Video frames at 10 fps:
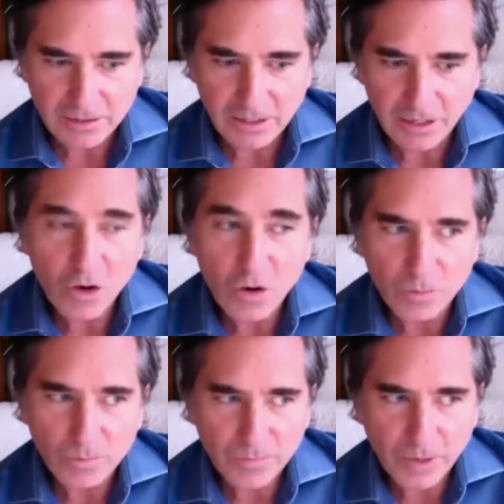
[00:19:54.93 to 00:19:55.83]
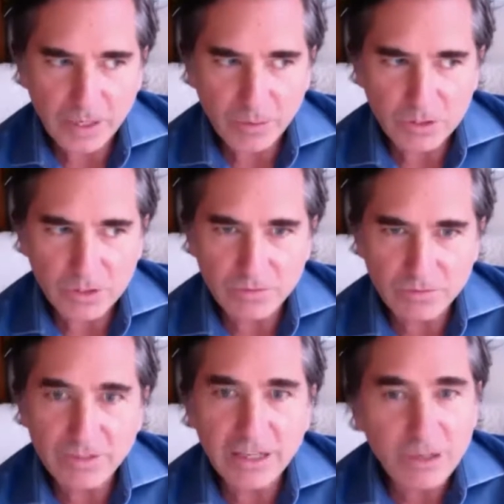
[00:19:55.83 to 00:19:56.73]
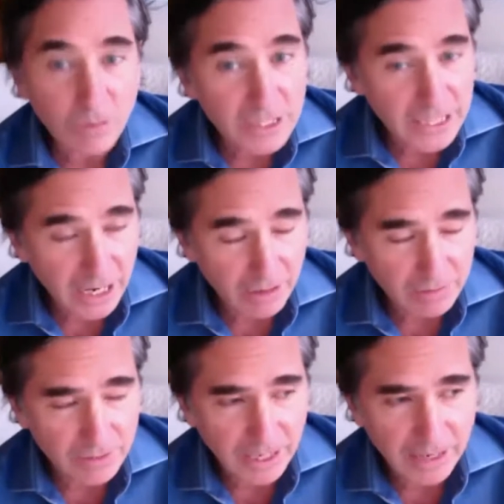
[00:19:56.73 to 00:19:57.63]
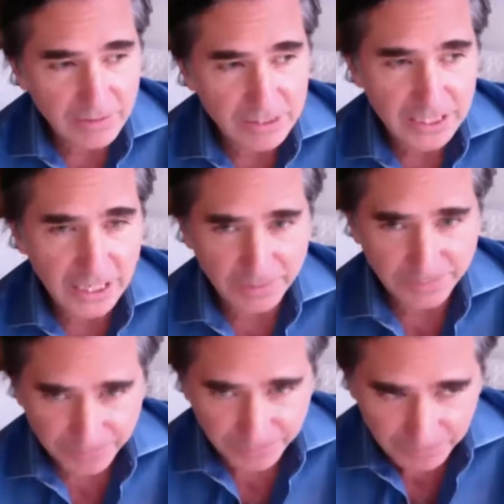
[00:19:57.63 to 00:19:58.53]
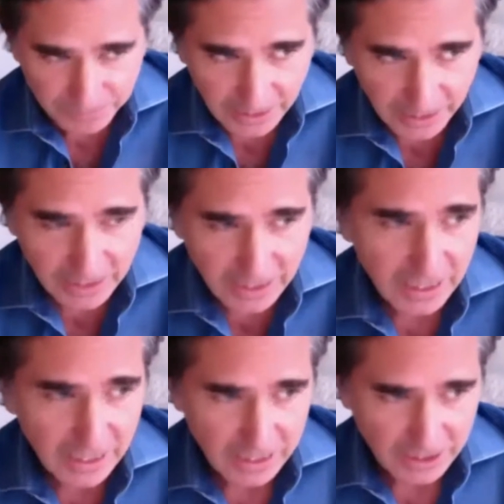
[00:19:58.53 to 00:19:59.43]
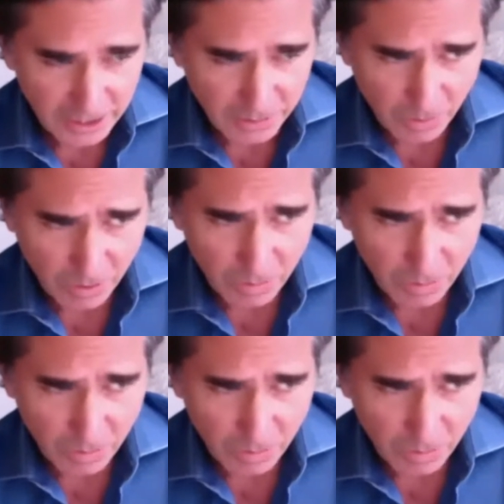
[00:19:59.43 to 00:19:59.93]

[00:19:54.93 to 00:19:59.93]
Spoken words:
home, but it was very run down, I have to say. And to the point